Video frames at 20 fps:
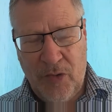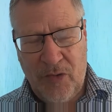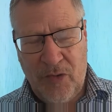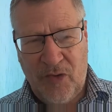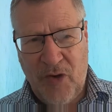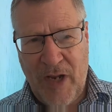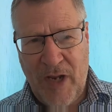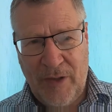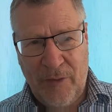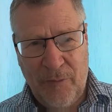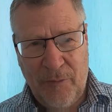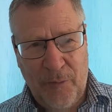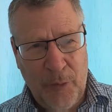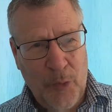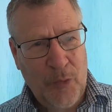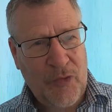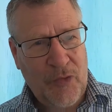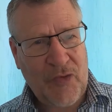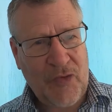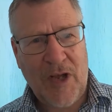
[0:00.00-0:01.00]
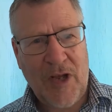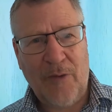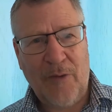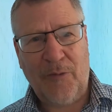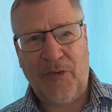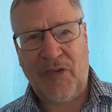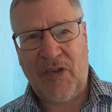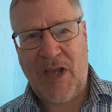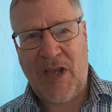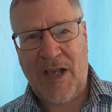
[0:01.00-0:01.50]
trade in
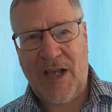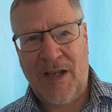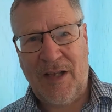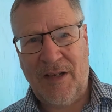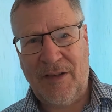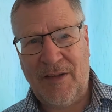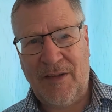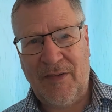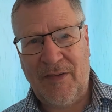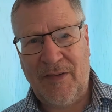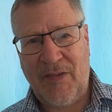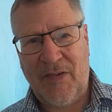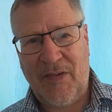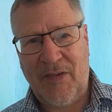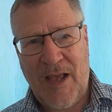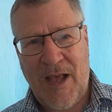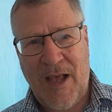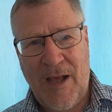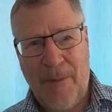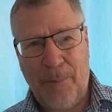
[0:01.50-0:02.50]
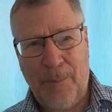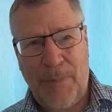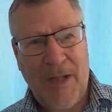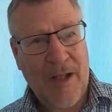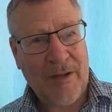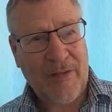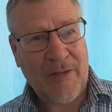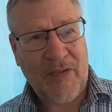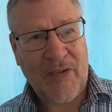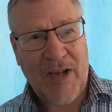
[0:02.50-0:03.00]
foodstuffs and
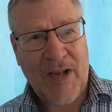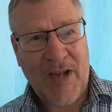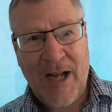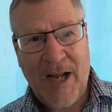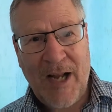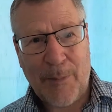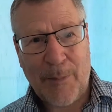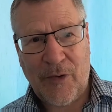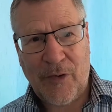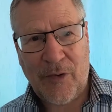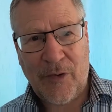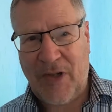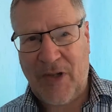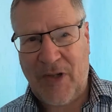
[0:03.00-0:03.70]
plants and animals.